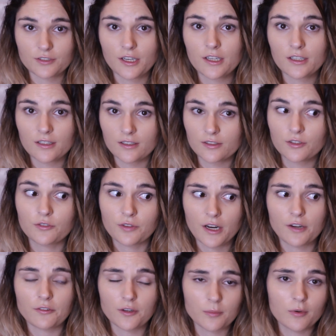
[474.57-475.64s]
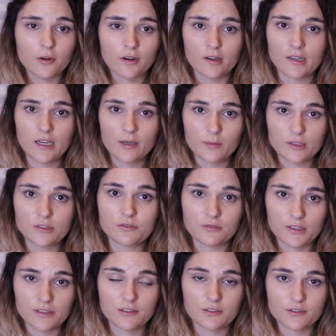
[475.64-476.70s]
I could write a report on how much
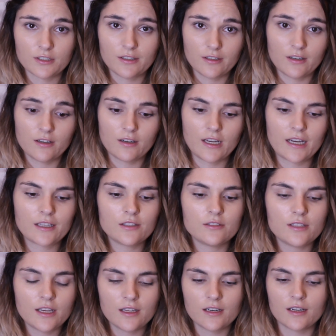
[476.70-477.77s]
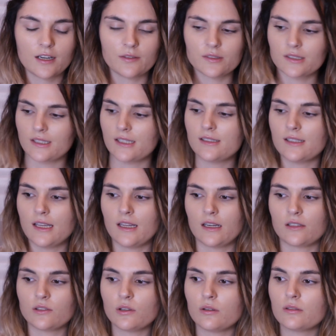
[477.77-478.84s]
research I did on Accutane, and I was dead set, and
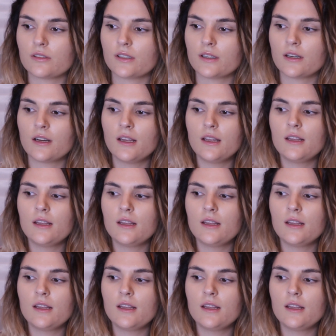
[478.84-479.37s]
I told her,